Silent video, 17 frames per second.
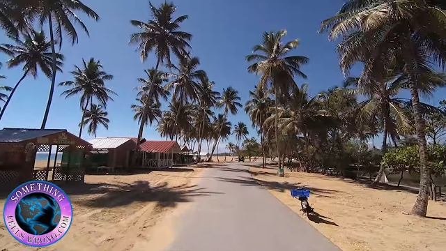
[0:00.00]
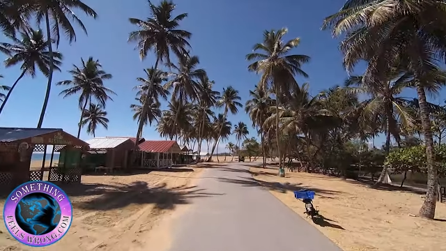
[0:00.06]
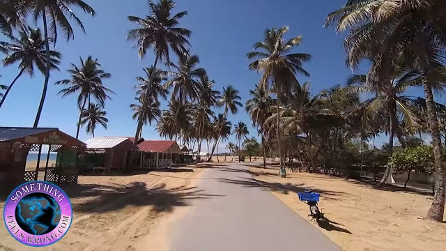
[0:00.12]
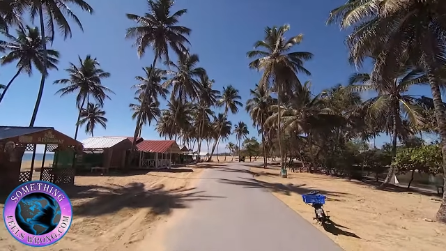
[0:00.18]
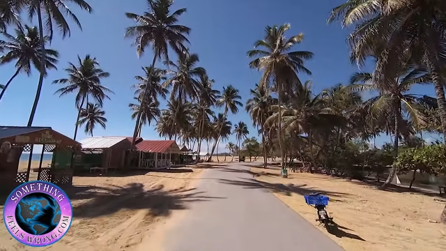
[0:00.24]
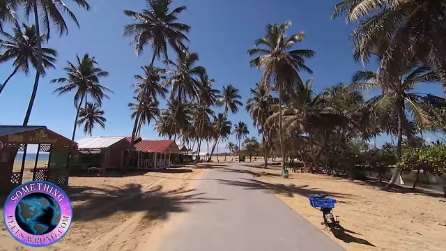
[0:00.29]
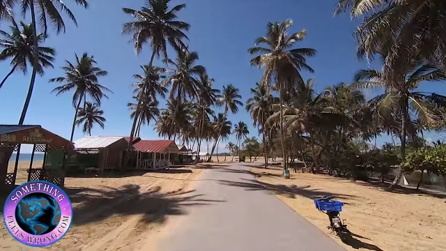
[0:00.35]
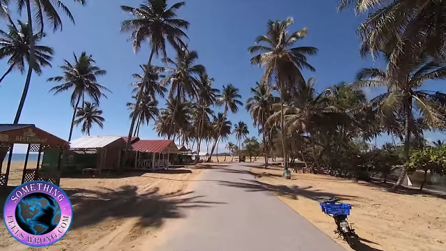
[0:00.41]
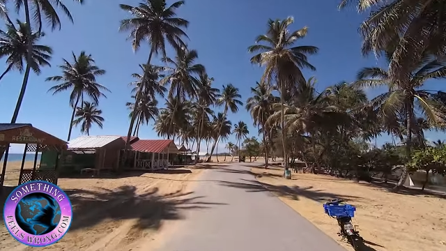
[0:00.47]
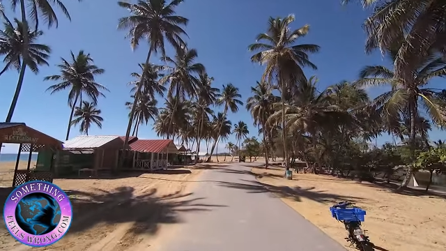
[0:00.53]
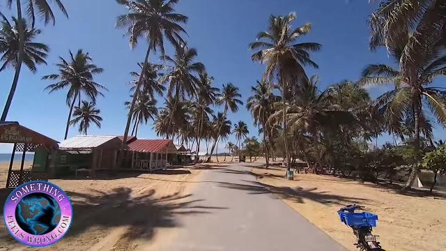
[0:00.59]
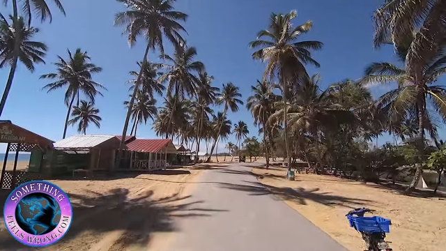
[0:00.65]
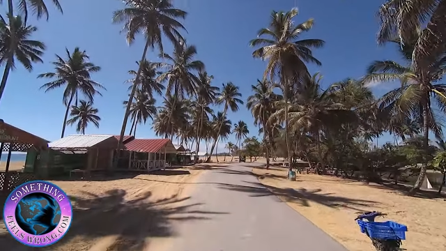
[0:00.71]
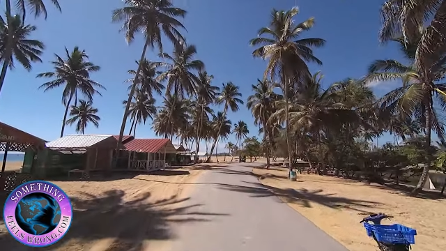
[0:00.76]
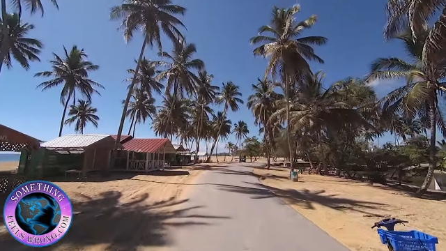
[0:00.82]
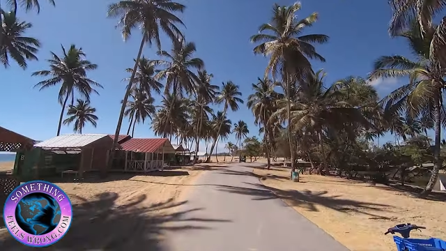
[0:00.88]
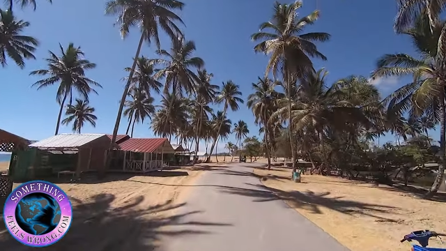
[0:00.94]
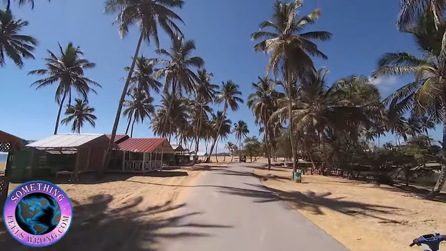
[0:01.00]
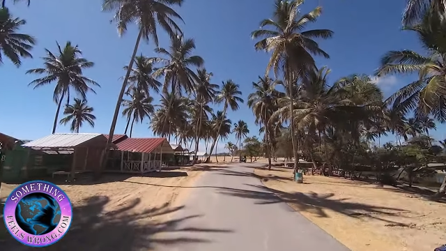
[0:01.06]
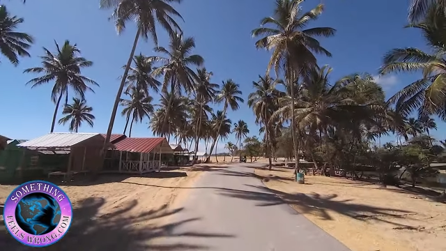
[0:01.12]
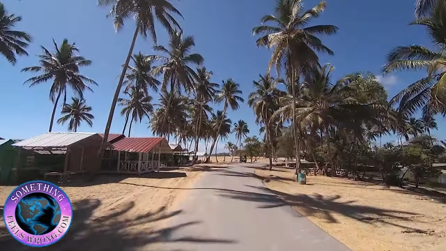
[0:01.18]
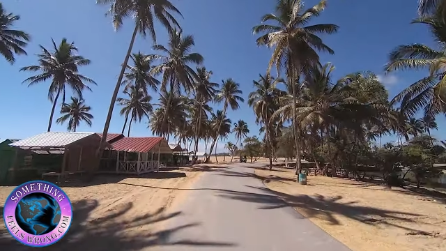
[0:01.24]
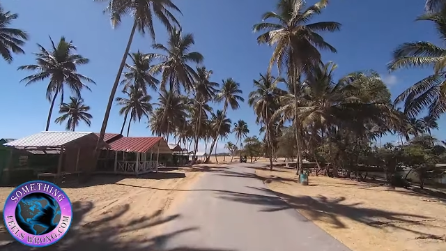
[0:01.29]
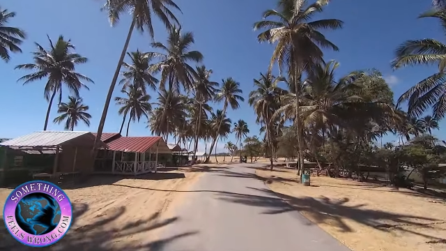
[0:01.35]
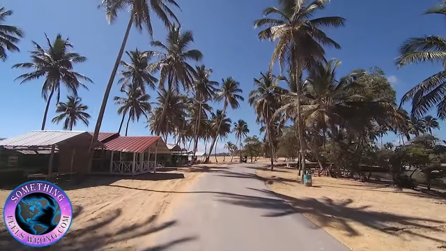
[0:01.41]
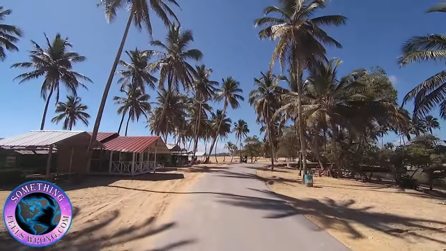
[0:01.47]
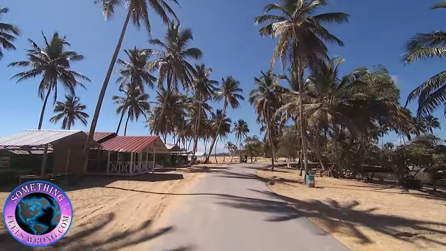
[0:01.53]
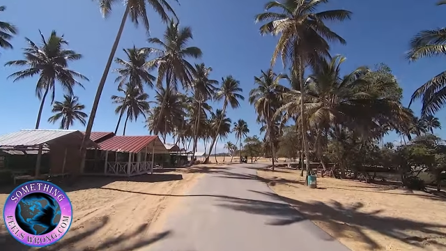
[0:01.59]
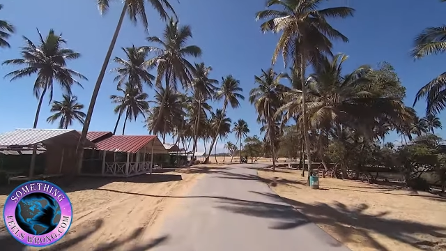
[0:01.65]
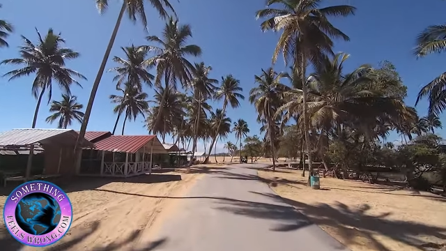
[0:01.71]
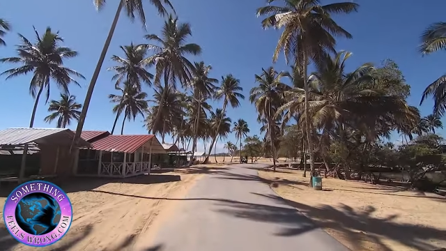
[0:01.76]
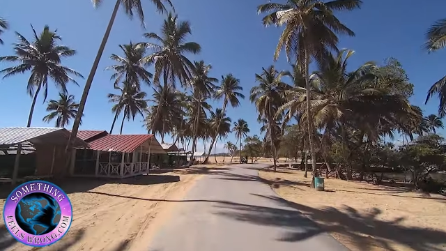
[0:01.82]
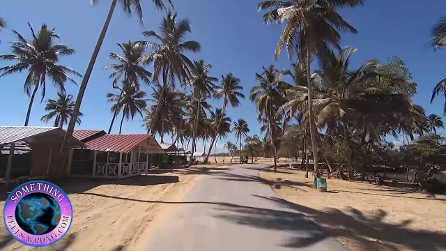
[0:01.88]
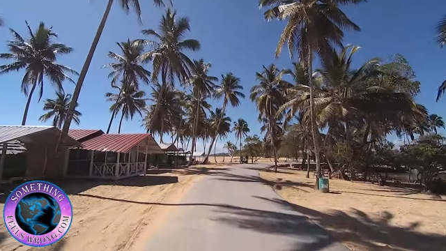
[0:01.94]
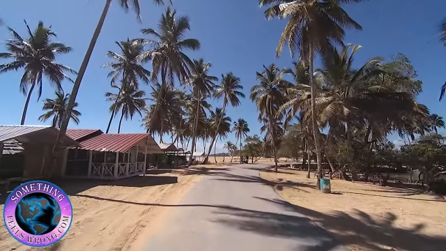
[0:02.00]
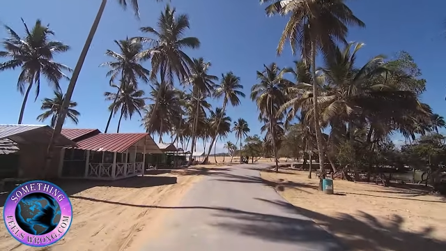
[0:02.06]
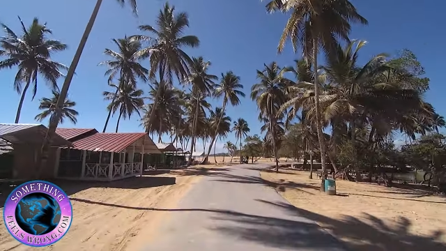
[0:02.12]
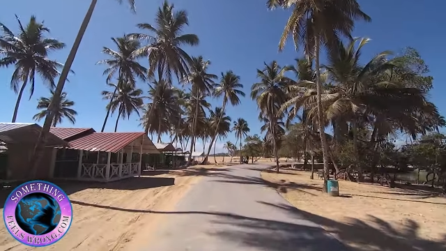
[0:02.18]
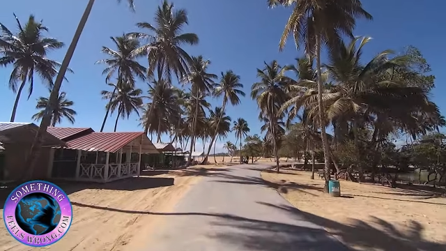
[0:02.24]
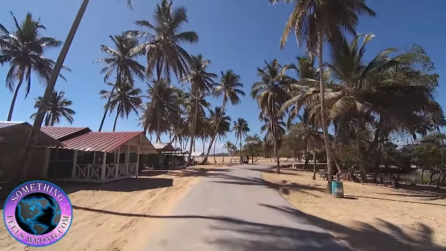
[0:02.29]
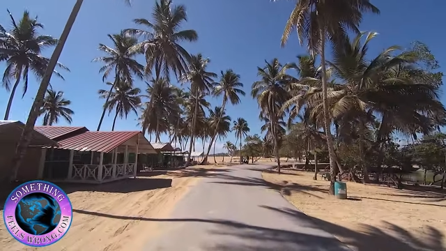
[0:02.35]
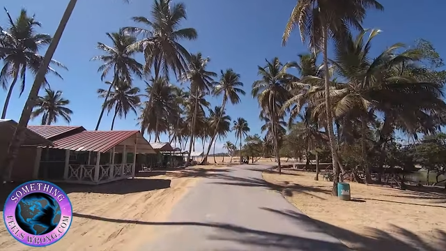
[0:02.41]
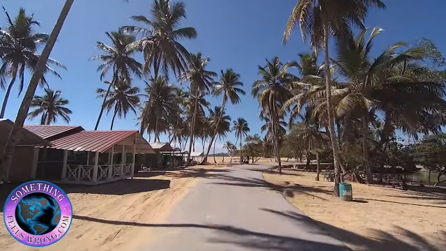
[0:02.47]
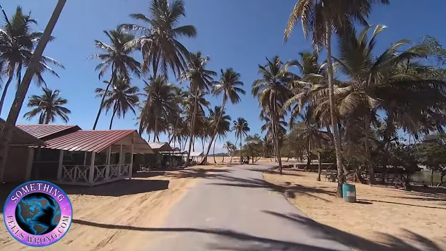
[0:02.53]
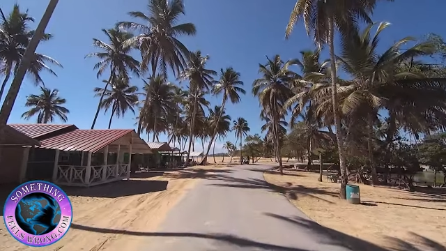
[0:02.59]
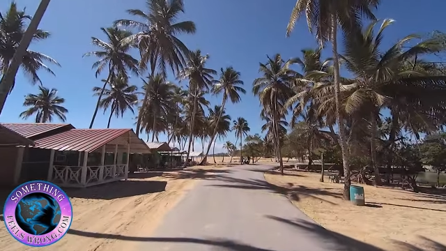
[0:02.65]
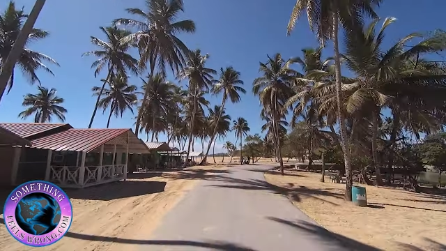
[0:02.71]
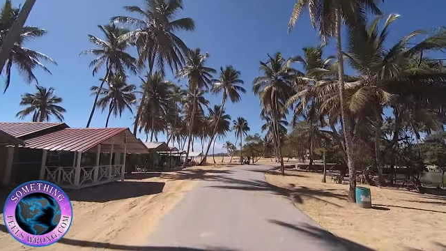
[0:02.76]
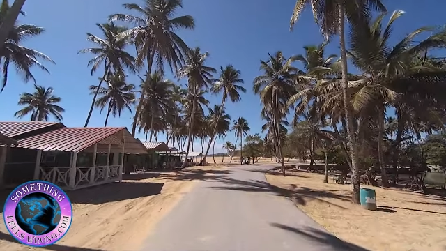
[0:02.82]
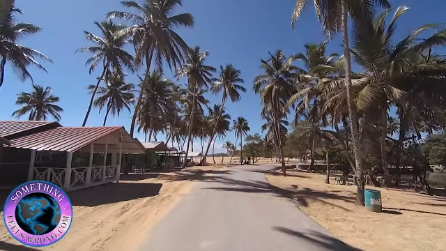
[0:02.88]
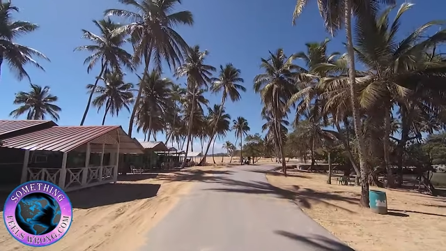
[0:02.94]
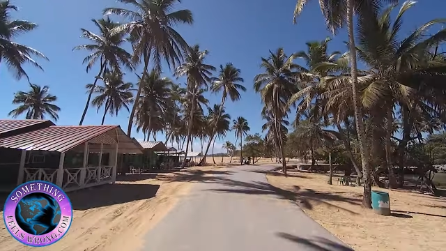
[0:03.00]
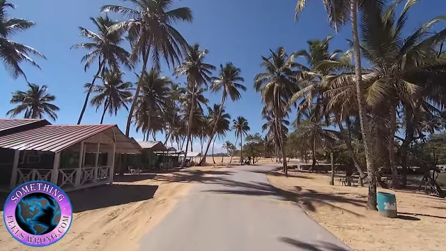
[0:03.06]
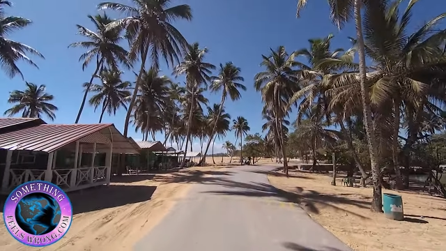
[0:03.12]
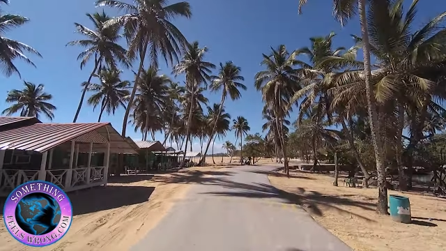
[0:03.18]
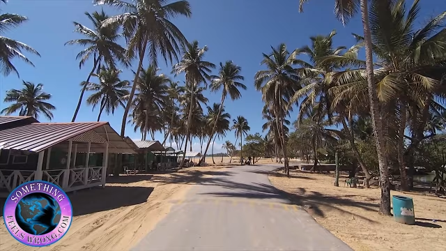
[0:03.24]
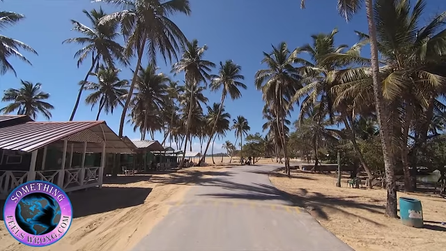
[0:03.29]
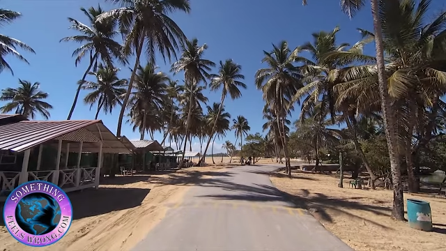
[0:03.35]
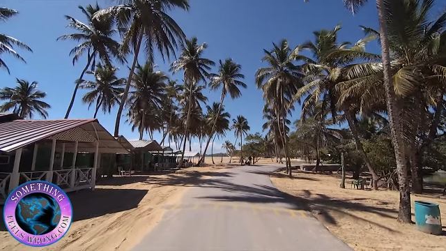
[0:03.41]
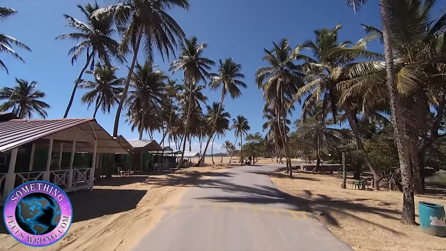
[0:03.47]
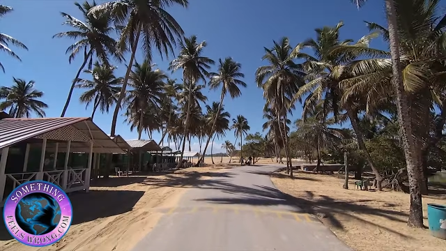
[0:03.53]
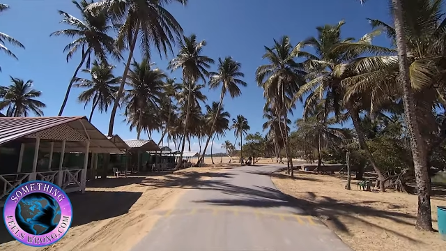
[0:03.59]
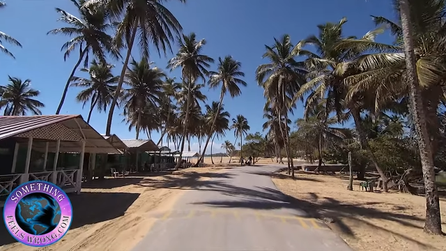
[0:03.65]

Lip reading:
[unreadable: no face in view]